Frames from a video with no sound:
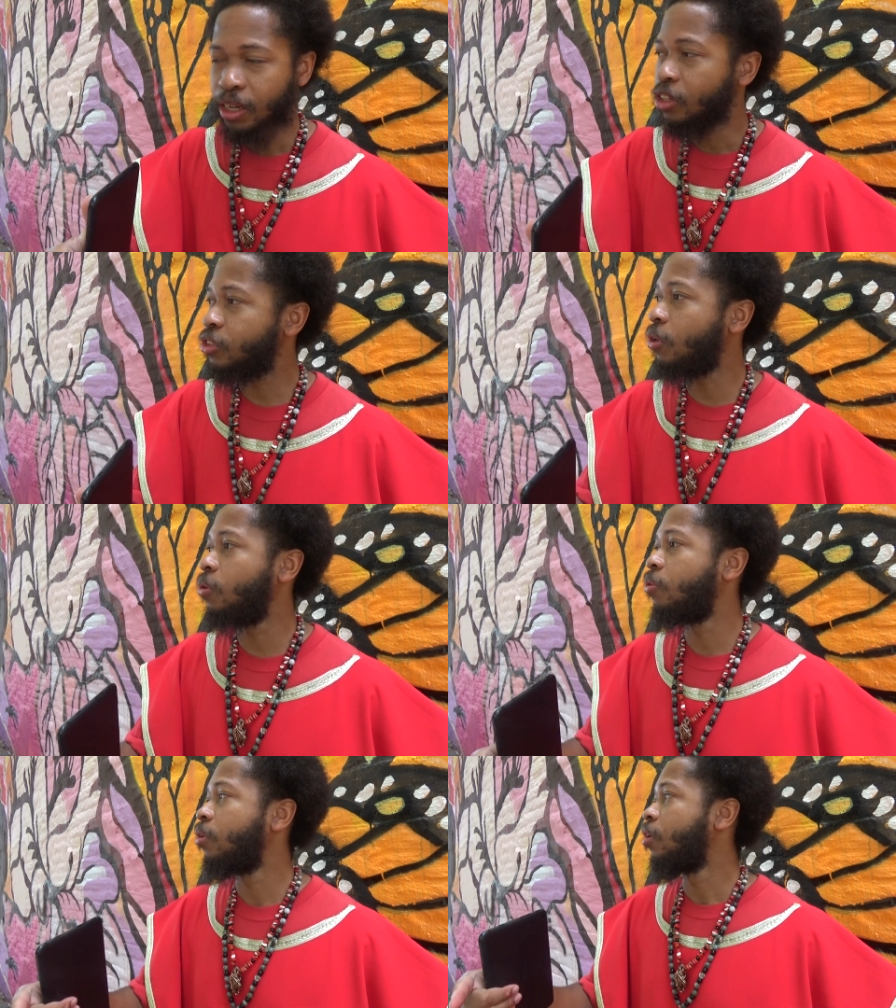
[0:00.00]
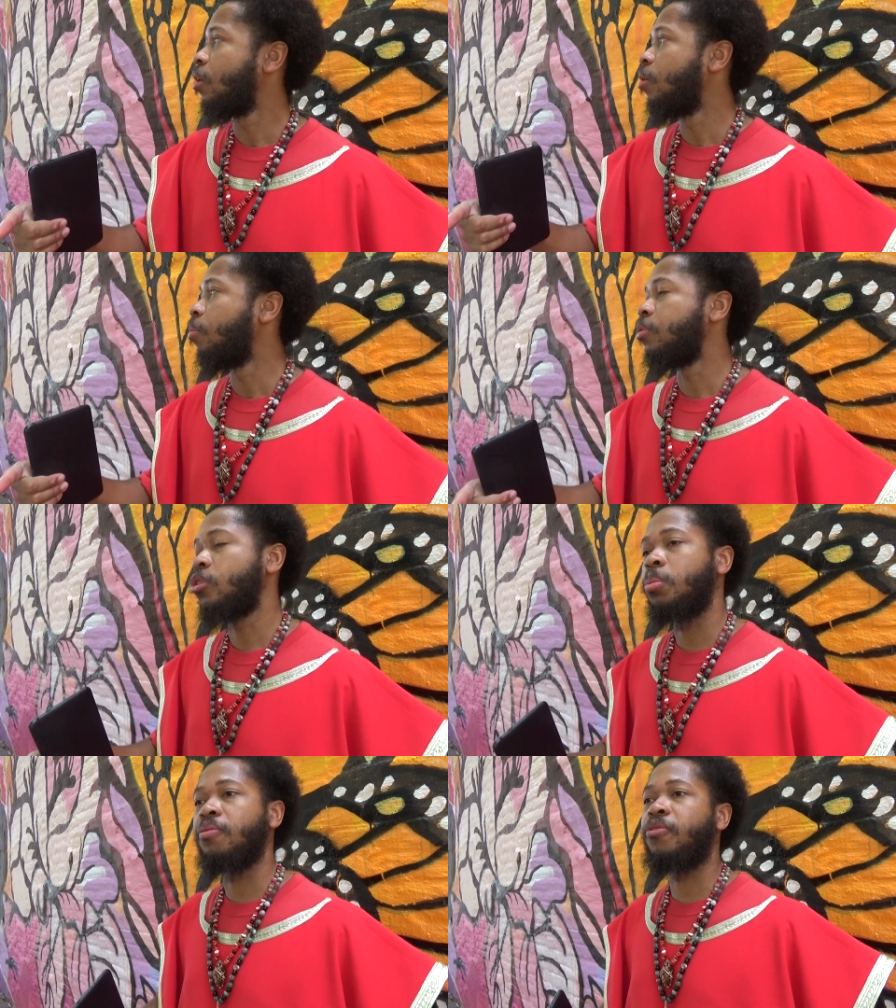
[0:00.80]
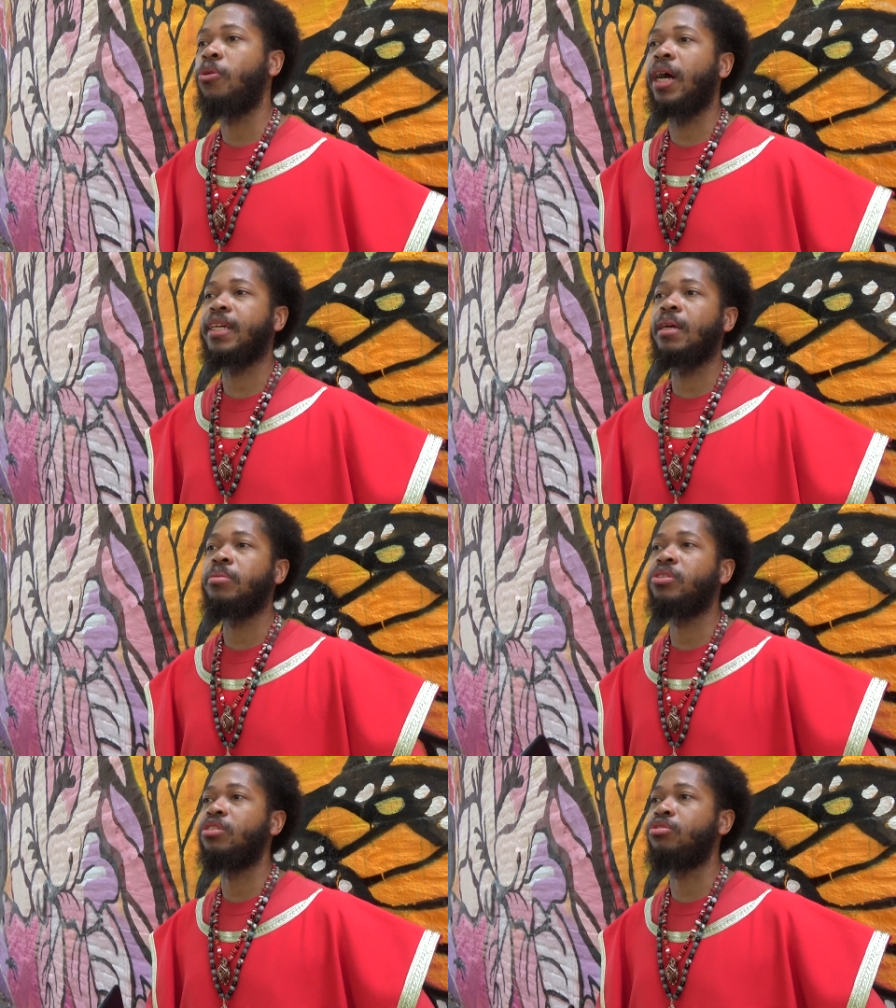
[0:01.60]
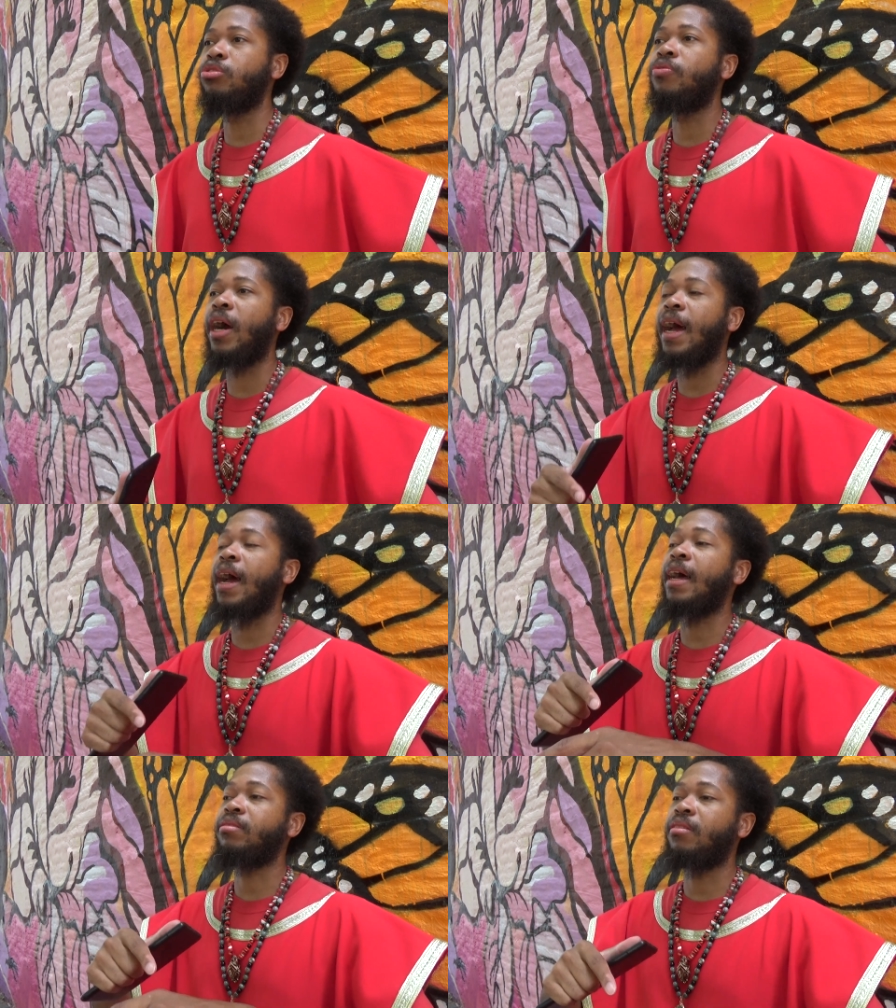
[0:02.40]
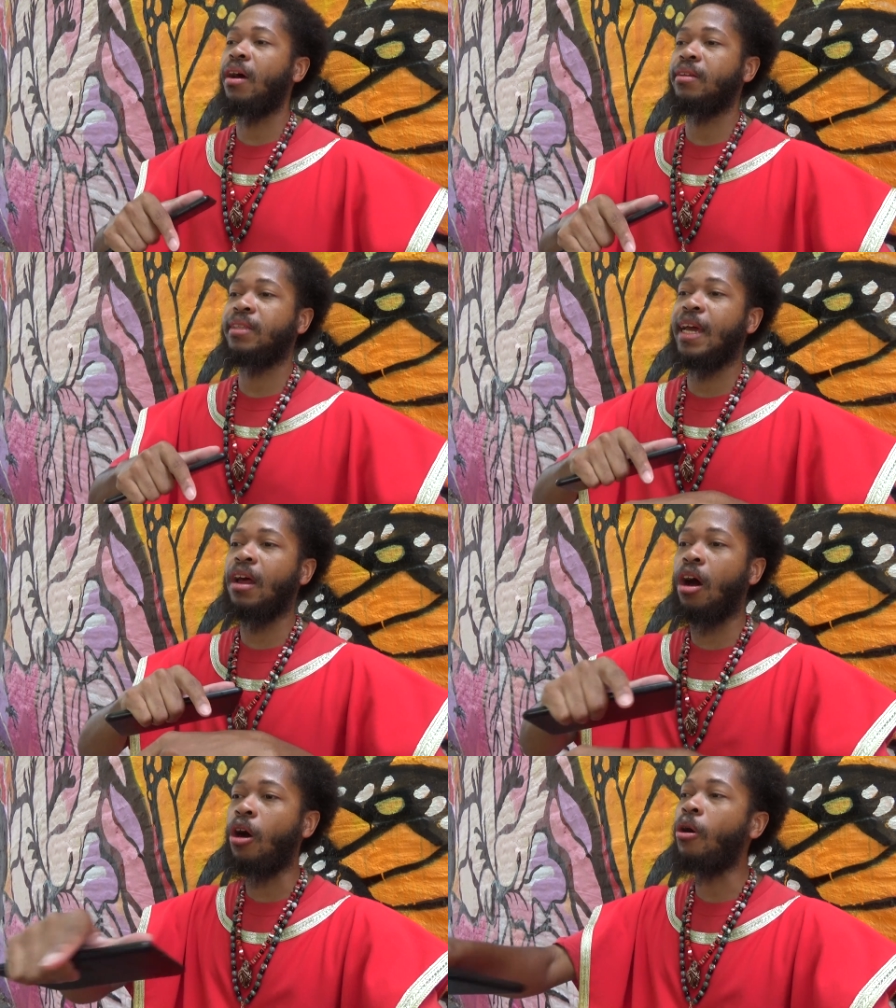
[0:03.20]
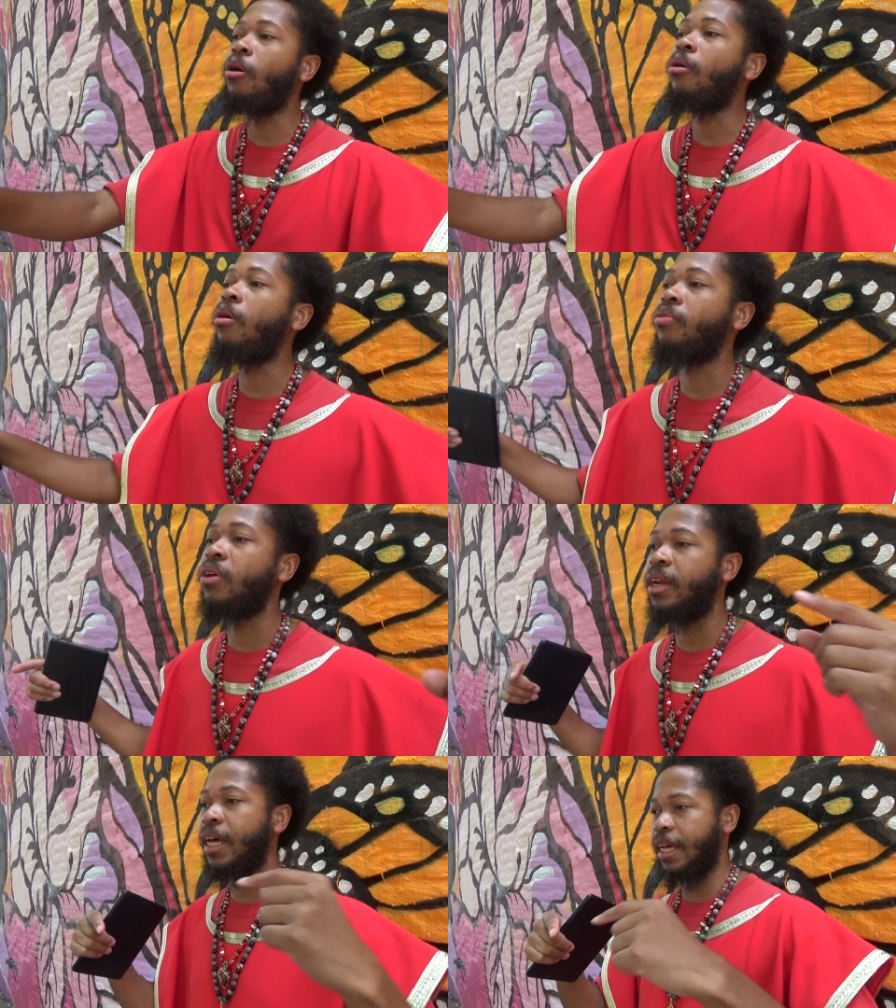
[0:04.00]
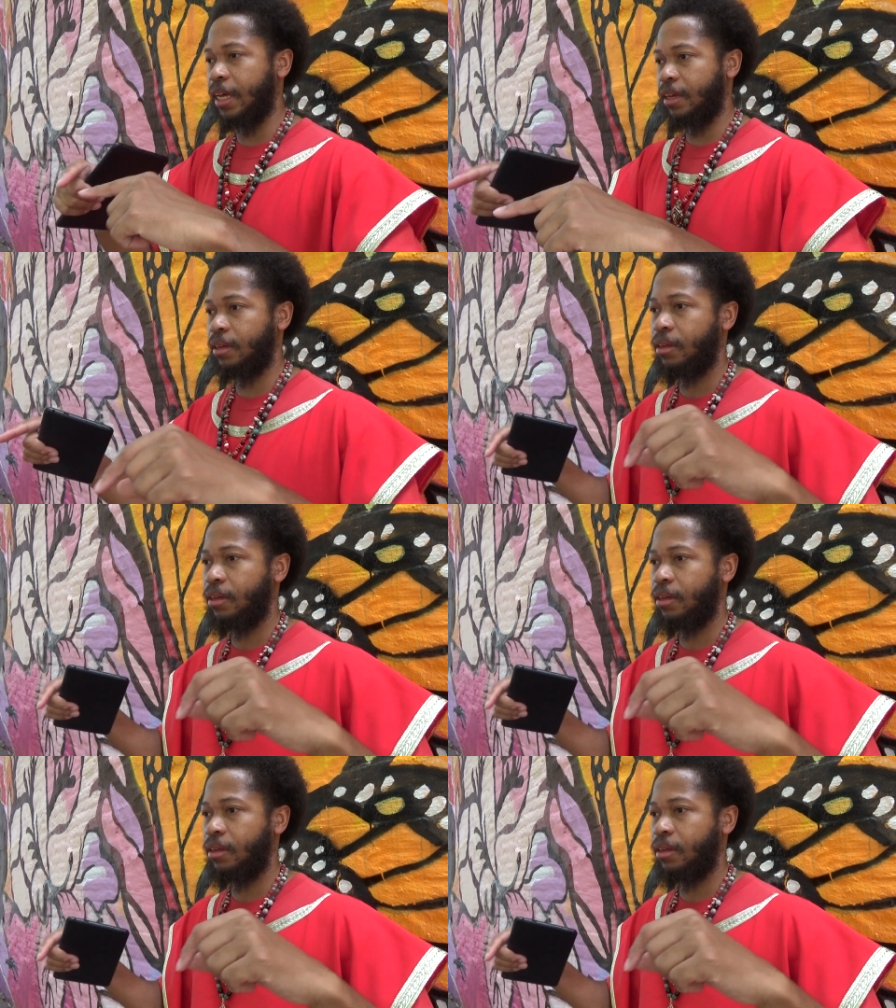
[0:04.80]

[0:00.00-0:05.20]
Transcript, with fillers: So, so before I came into the truth, I, I thought that all the land